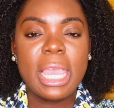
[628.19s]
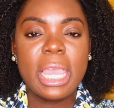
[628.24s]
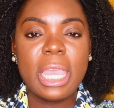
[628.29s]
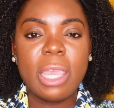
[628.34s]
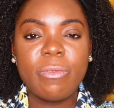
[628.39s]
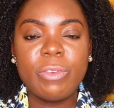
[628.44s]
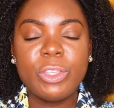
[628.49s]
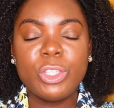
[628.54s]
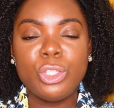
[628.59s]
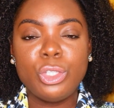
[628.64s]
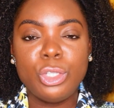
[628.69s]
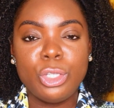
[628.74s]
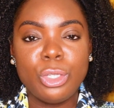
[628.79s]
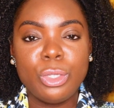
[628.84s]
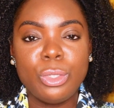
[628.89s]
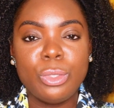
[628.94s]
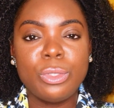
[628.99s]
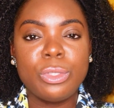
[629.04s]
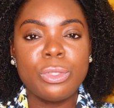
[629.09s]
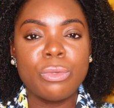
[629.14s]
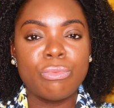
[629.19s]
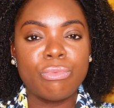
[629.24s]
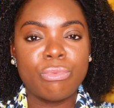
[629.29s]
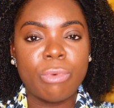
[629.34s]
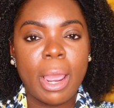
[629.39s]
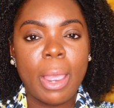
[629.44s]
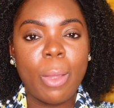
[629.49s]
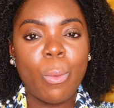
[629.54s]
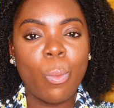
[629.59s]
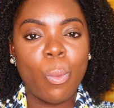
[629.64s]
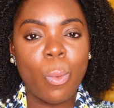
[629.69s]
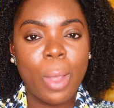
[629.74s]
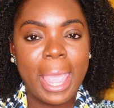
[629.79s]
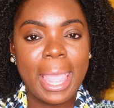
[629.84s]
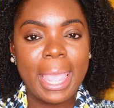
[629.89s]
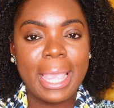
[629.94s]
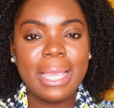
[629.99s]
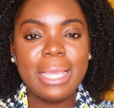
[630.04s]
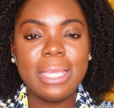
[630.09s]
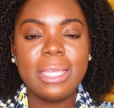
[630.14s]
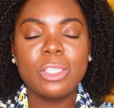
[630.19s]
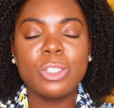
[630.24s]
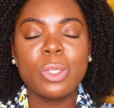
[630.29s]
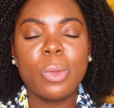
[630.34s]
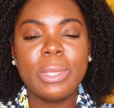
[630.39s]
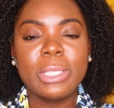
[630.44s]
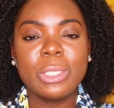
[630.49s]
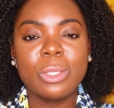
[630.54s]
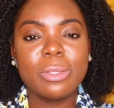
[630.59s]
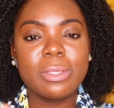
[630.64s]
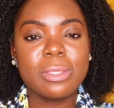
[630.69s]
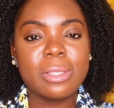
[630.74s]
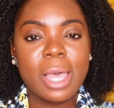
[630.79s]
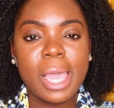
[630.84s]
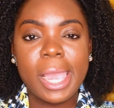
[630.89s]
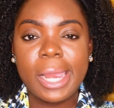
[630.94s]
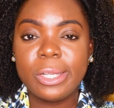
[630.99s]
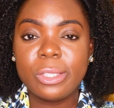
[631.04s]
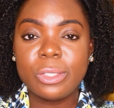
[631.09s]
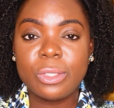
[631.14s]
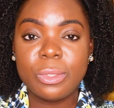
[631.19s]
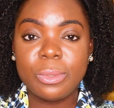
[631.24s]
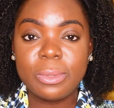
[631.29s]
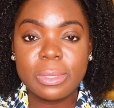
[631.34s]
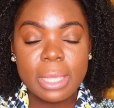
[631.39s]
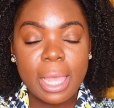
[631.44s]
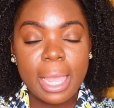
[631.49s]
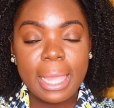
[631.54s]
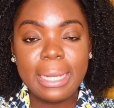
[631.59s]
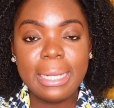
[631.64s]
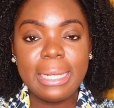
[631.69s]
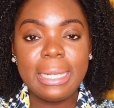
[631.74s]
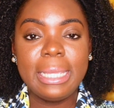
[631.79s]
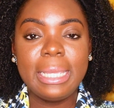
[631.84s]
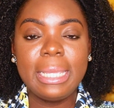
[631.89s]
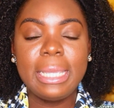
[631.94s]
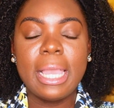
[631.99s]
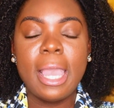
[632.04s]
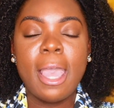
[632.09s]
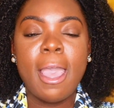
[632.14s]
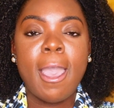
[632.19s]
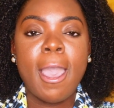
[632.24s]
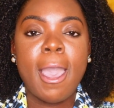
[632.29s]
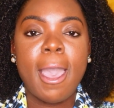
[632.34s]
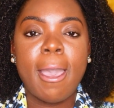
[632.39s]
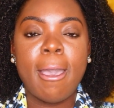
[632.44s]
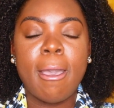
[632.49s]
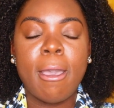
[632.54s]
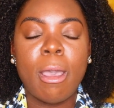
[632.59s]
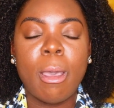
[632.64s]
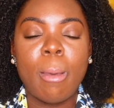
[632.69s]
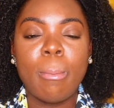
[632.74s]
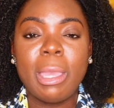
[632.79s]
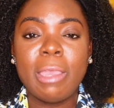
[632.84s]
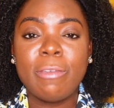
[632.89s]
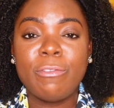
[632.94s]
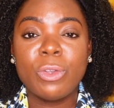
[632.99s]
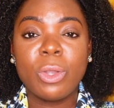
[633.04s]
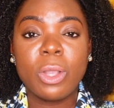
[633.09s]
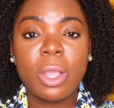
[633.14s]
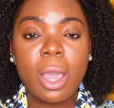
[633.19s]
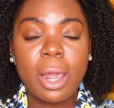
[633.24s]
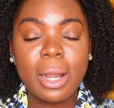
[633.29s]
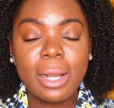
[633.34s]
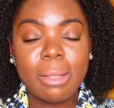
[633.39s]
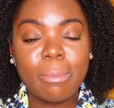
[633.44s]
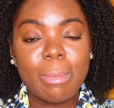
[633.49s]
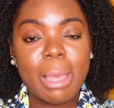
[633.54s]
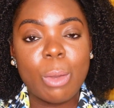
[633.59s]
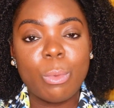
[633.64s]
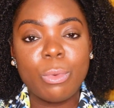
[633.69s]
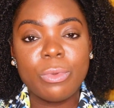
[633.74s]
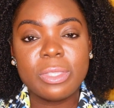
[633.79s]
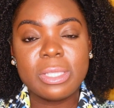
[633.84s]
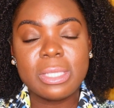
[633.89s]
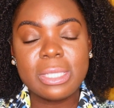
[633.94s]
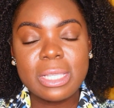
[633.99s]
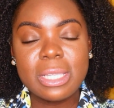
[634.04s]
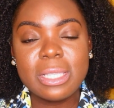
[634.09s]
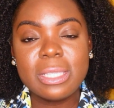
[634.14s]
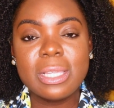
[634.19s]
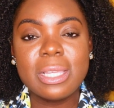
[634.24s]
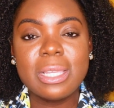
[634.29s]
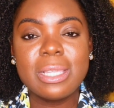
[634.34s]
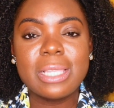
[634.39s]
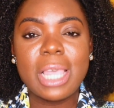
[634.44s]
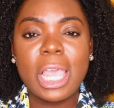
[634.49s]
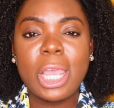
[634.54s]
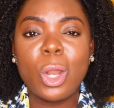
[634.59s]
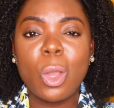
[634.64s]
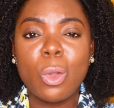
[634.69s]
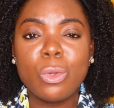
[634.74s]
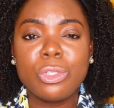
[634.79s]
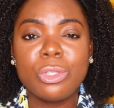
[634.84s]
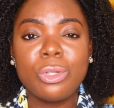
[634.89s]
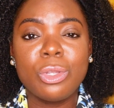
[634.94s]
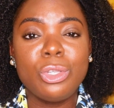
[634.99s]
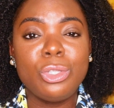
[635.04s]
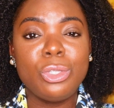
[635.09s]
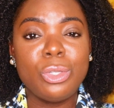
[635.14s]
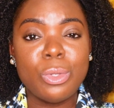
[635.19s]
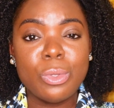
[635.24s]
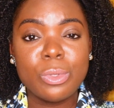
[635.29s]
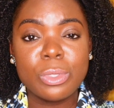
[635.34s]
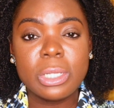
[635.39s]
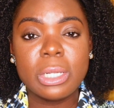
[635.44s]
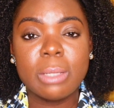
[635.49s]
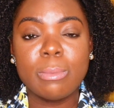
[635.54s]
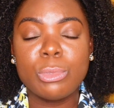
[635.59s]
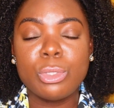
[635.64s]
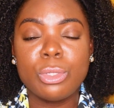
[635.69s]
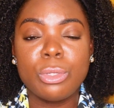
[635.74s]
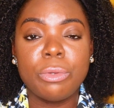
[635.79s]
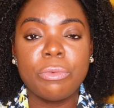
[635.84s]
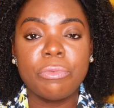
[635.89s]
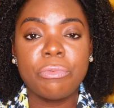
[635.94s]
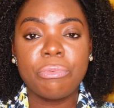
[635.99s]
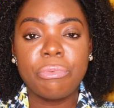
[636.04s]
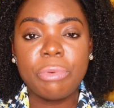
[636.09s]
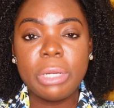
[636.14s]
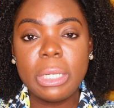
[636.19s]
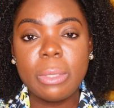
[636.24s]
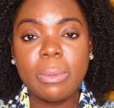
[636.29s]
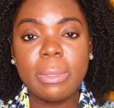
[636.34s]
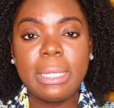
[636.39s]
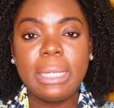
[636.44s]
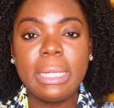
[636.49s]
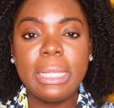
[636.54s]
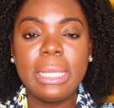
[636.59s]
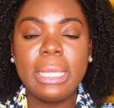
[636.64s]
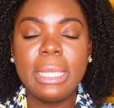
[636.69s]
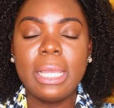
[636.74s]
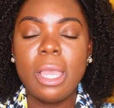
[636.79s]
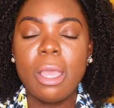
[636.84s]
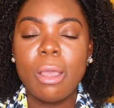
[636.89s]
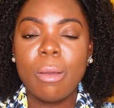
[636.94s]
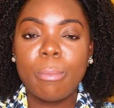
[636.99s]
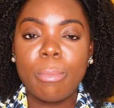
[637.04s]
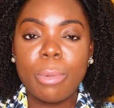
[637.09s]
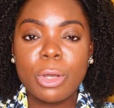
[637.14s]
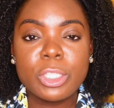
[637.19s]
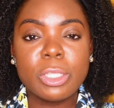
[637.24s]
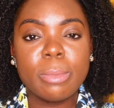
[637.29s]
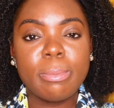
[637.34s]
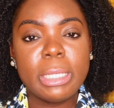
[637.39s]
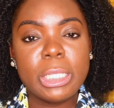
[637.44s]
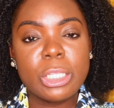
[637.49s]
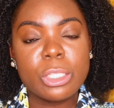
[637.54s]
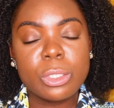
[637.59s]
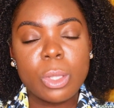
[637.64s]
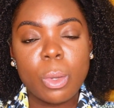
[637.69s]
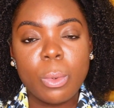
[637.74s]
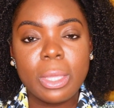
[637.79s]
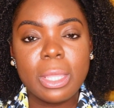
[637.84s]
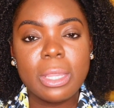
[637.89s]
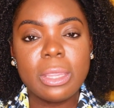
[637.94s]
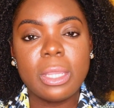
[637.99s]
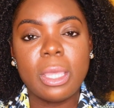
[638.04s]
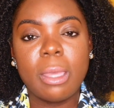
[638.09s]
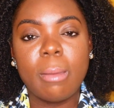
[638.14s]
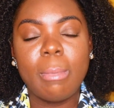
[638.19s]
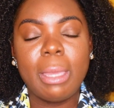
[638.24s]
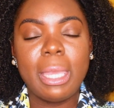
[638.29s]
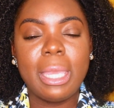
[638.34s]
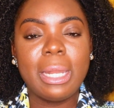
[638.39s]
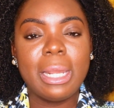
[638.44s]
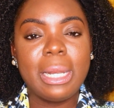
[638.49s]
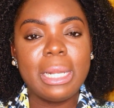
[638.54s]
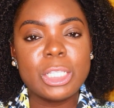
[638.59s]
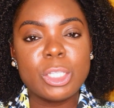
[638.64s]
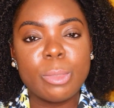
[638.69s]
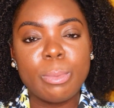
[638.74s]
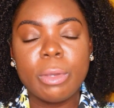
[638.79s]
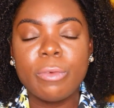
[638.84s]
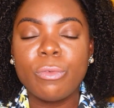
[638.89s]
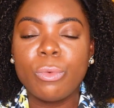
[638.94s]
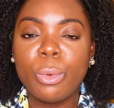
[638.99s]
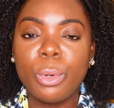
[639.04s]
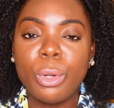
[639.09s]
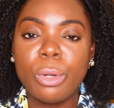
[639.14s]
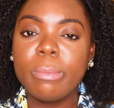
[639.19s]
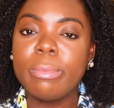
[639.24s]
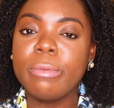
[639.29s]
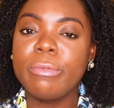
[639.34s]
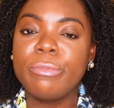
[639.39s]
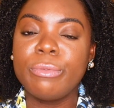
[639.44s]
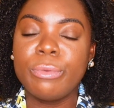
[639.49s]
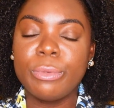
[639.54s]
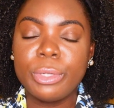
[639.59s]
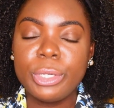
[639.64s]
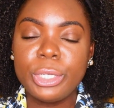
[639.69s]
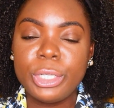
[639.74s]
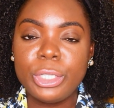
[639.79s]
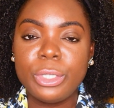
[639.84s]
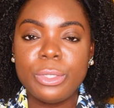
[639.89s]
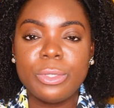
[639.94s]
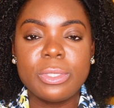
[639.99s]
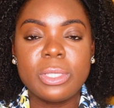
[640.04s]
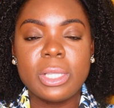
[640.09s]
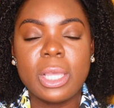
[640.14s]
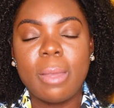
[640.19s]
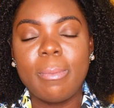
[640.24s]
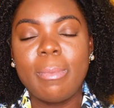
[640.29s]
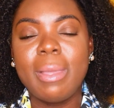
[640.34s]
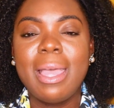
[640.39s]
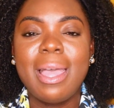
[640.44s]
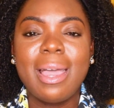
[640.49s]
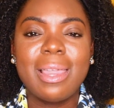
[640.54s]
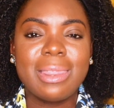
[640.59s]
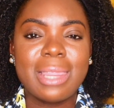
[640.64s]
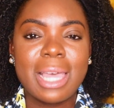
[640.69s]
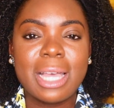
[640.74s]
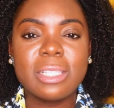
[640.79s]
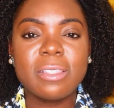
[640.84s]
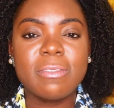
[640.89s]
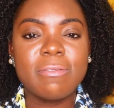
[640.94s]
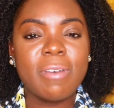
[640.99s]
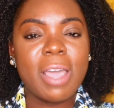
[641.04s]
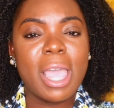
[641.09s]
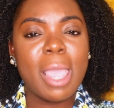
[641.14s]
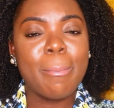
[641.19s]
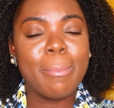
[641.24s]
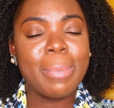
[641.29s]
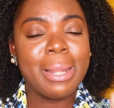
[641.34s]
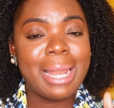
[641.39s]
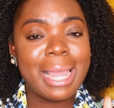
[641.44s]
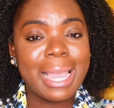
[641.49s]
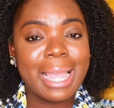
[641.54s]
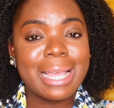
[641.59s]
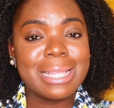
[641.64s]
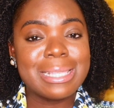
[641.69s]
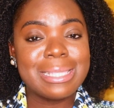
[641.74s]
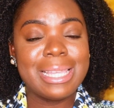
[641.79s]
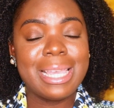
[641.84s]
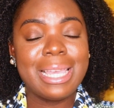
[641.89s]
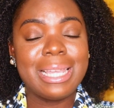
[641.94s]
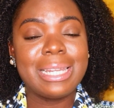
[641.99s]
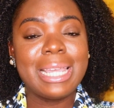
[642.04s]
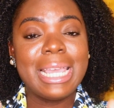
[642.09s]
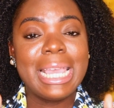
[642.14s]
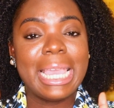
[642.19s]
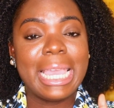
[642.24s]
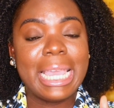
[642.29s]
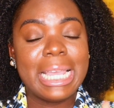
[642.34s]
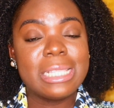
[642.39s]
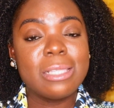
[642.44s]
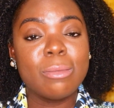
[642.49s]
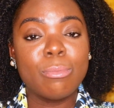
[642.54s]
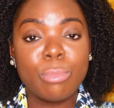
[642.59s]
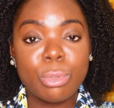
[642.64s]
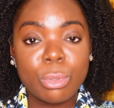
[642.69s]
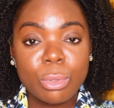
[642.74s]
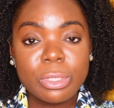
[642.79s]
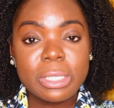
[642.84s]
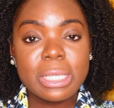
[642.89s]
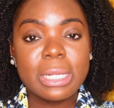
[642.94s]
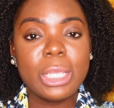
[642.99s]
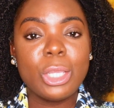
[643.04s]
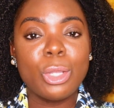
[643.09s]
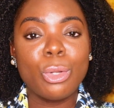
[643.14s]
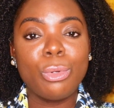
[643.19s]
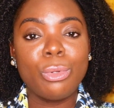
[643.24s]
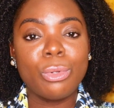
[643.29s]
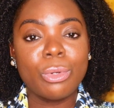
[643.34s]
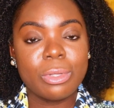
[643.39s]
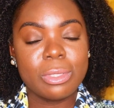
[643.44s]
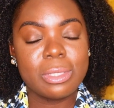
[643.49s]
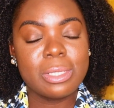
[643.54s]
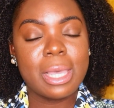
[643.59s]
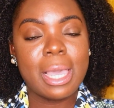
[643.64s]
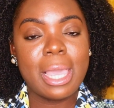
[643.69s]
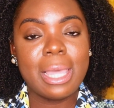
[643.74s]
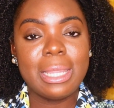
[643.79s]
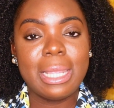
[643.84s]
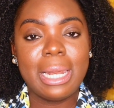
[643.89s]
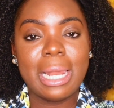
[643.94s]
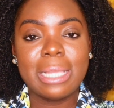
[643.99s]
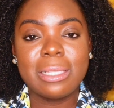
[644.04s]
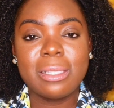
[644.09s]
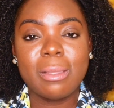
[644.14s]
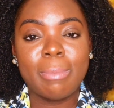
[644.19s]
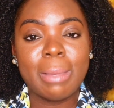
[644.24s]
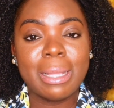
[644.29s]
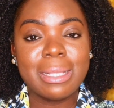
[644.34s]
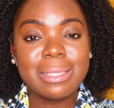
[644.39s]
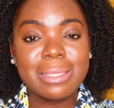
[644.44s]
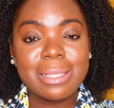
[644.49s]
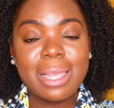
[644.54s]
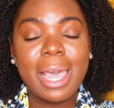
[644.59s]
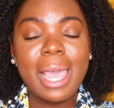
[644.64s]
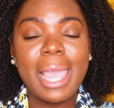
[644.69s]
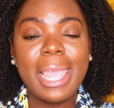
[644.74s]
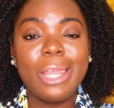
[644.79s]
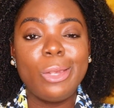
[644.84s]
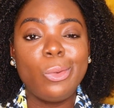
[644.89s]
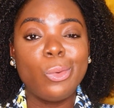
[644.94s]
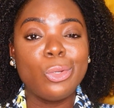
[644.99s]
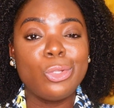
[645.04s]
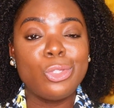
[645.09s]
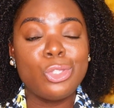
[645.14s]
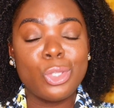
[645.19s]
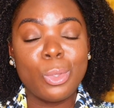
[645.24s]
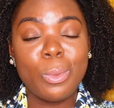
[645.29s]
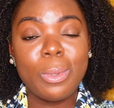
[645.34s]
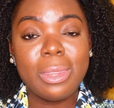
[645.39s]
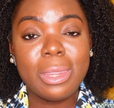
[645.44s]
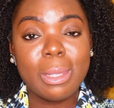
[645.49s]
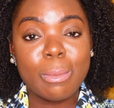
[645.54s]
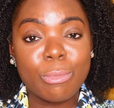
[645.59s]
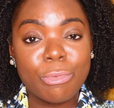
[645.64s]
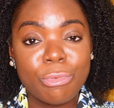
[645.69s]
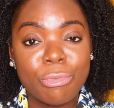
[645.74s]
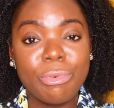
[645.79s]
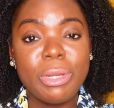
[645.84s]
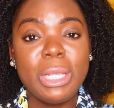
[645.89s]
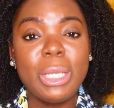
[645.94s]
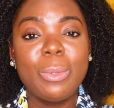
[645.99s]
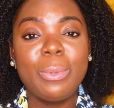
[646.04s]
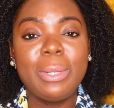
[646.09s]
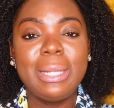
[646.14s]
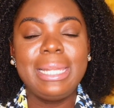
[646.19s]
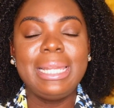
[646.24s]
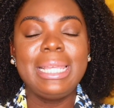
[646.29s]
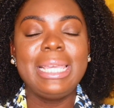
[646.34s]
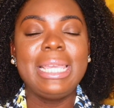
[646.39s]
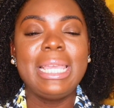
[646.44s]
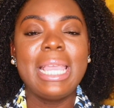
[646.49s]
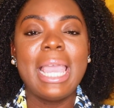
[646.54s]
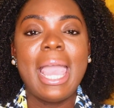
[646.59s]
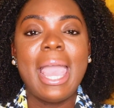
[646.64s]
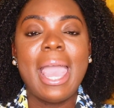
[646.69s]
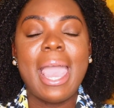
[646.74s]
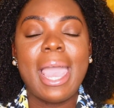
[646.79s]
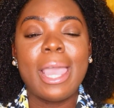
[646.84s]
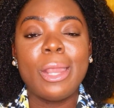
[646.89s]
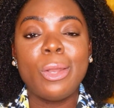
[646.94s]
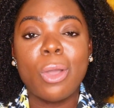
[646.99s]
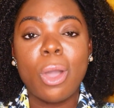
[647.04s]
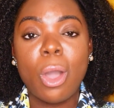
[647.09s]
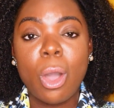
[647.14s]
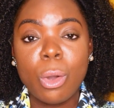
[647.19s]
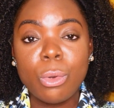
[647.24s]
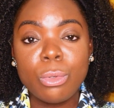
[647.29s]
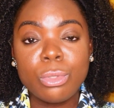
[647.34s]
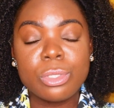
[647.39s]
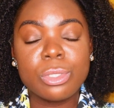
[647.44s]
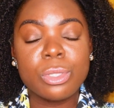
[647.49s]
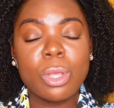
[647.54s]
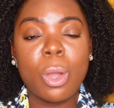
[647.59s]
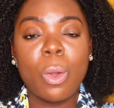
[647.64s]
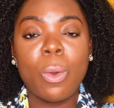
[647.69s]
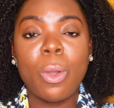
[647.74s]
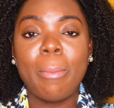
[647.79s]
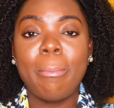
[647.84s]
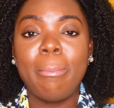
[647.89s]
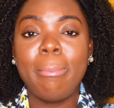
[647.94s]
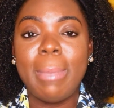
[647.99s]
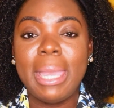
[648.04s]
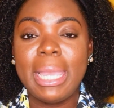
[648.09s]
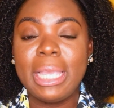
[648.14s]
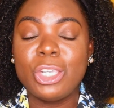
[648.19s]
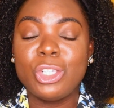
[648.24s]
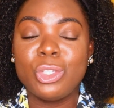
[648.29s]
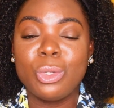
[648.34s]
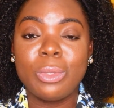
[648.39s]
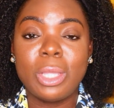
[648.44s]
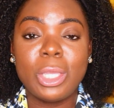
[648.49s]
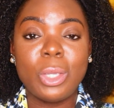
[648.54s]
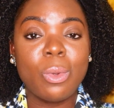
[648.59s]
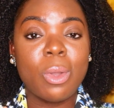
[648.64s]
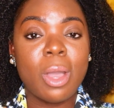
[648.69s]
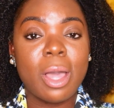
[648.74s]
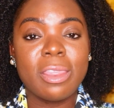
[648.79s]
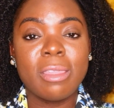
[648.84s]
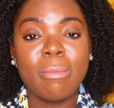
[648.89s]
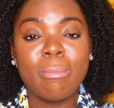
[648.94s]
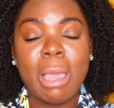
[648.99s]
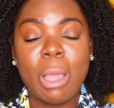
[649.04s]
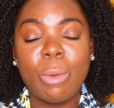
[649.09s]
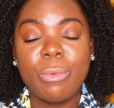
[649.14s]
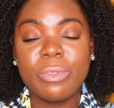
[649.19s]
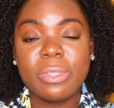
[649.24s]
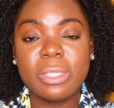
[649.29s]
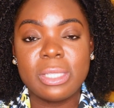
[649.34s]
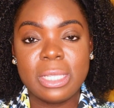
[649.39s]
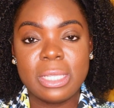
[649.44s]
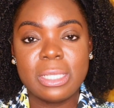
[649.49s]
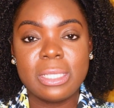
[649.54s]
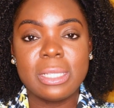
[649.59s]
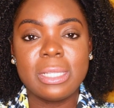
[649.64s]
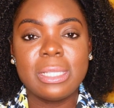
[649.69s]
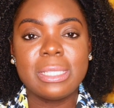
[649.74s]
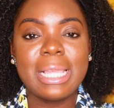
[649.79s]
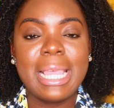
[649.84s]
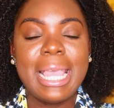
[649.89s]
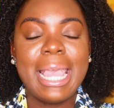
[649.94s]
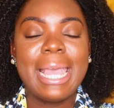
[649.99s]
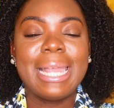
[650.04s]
If it's used the right way, so it's not tied too tightly, if you're cutting them out with scissors and also not using them too frequently, possibly soaking them in a little bit of oil before you use them, that's fine. But like I said, it's important that you're not tying the elastic bands tight, not doing them frequently, and also making sure that you cut them out with scissors.